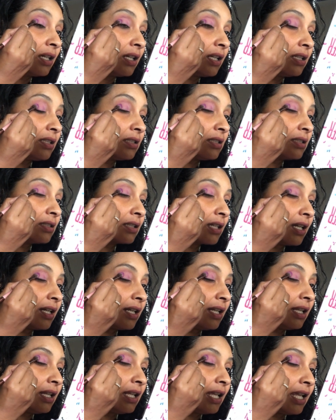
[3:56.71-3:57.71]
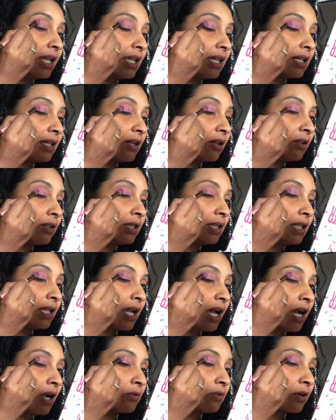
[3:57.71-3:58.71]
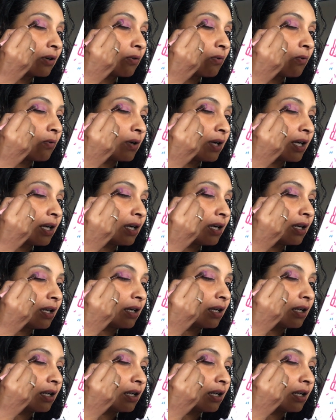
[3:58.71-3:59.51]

and just kind of lay it on the outer corner.